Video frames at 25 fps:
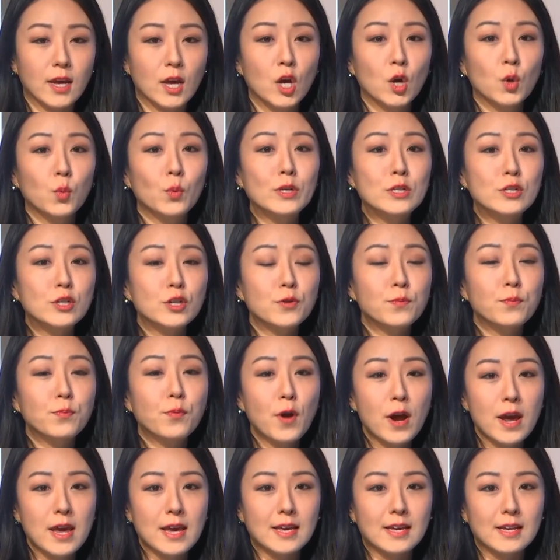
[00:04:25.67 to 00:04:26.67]
Winter
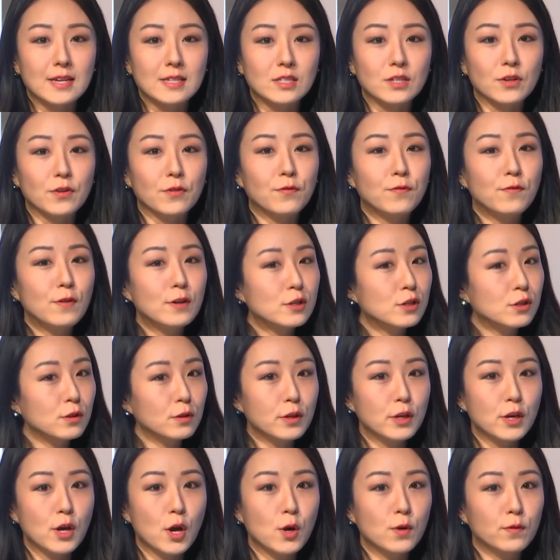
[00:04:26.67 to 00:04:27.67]
break is
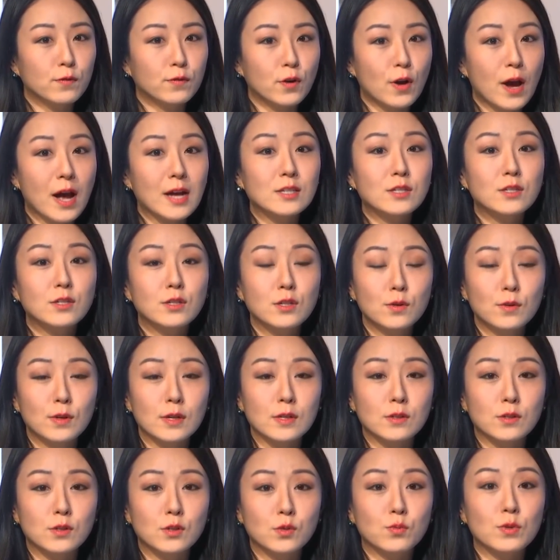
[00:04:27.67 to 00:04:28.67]
officially over as
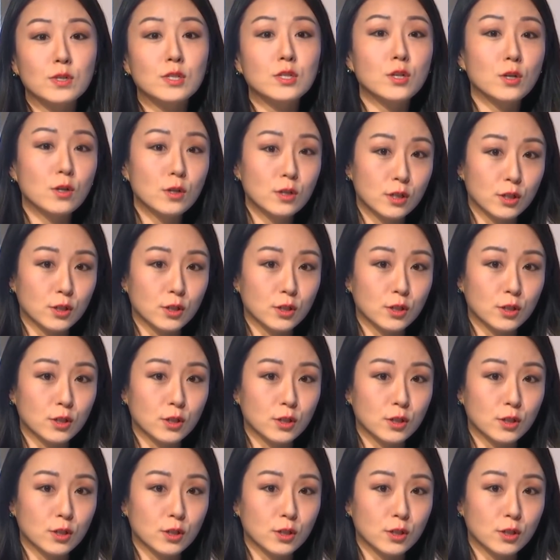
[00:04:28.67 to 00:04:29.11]
students return